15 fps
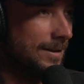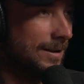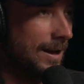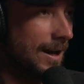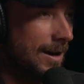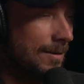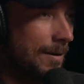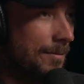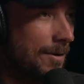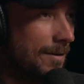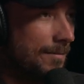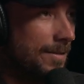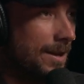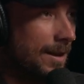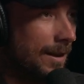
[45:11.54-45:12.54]
I remember
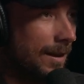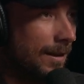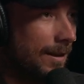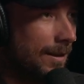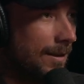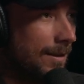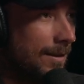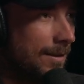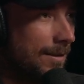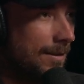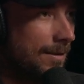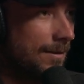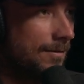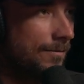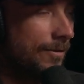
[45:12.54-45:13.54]
it being
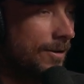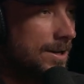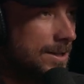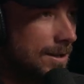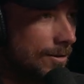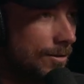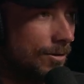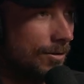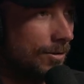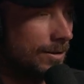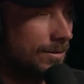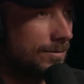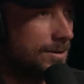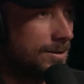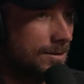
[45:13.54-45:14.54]
freezing cold.
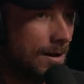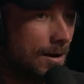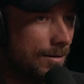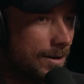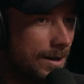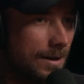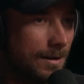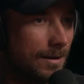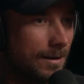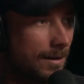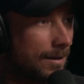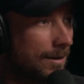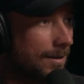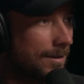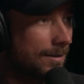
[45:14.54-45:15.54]
It was snowing,
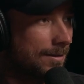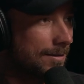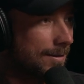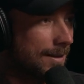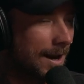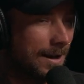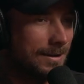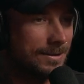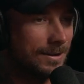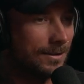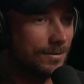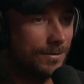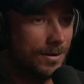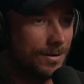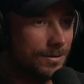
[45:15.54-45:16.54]
ice on
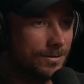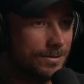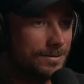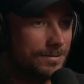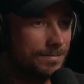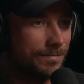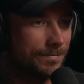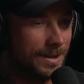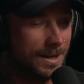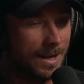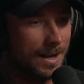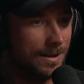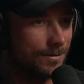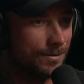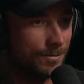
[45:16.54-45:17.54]
the roads. Thing
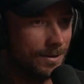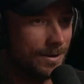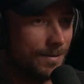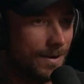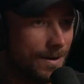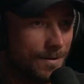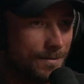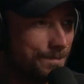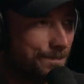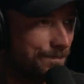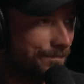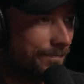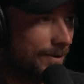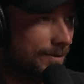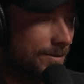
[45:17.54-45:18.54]
handled really well
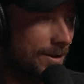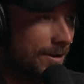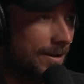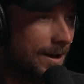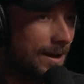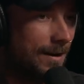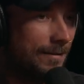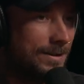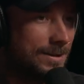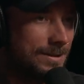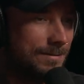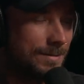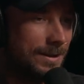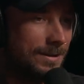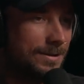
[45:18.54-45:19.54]
with all that
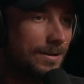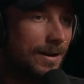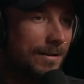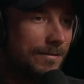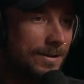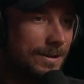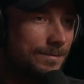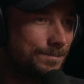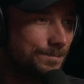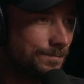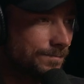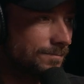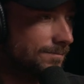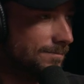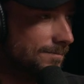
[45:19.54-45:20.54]
obviously being so heavy.
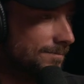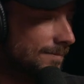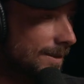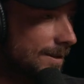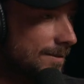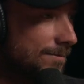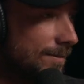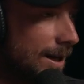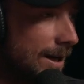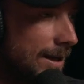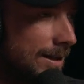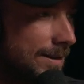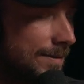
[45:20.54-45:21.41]
Mm-hmm. But